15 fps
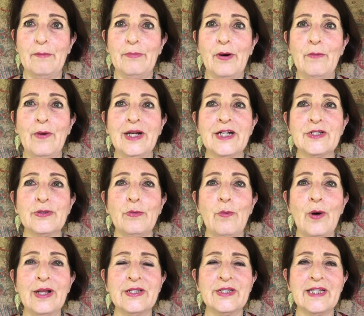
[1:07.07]
But when it's
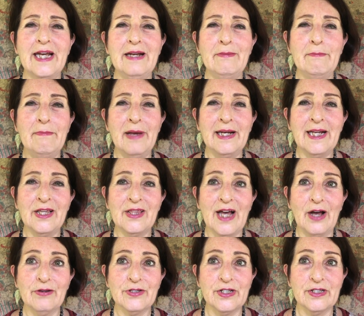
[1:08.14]
once in many
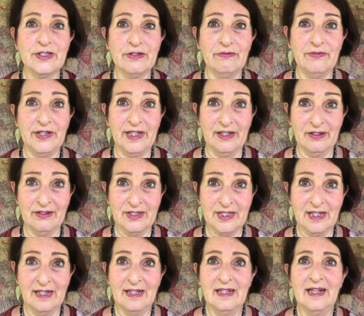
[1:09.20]
thousands of years,
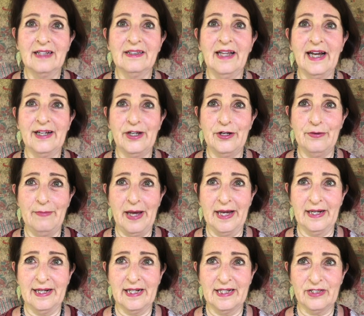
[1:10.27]
like
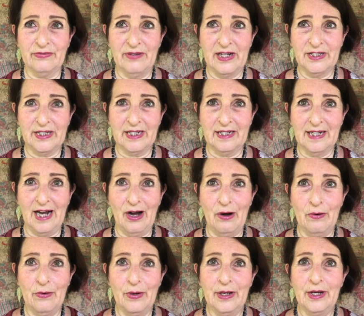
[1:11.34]
humanity is facing
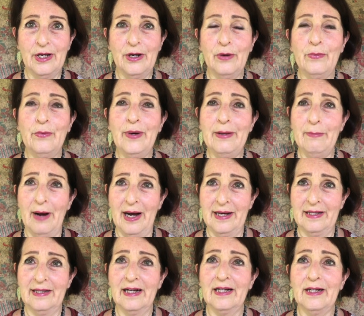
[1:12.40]
now, we
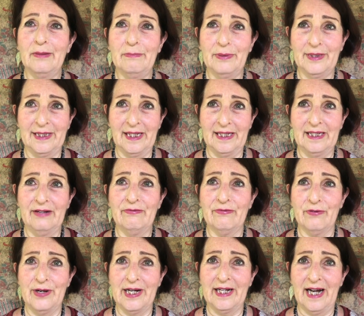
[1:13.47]
might completely
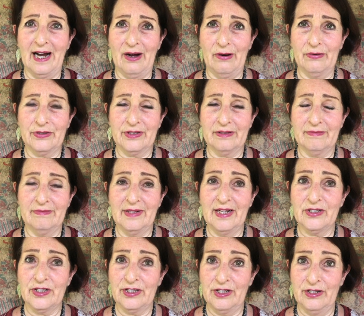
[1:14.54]
freak out.
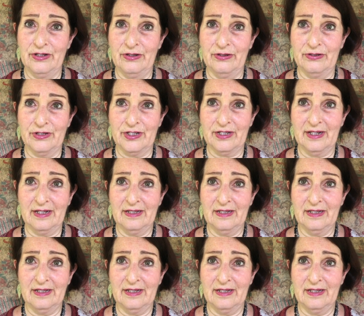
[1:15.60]
It's huge.